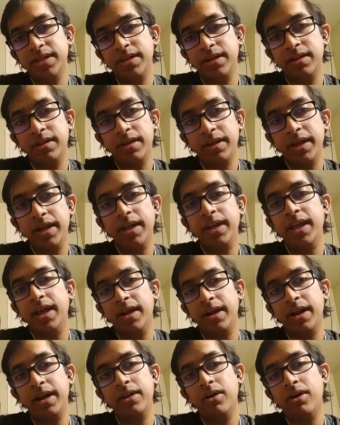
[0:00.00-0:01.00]
placements
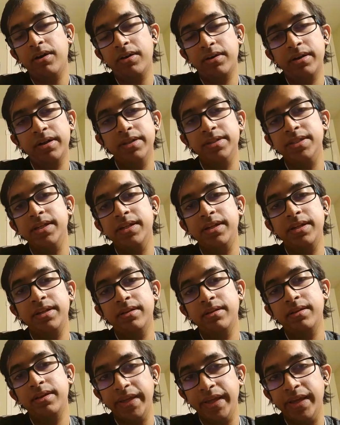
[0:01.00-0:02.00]
in India, right? Or
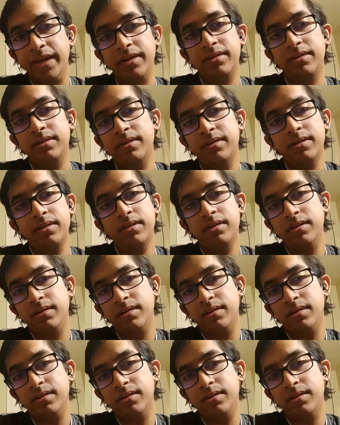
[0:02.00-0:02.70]
is it here?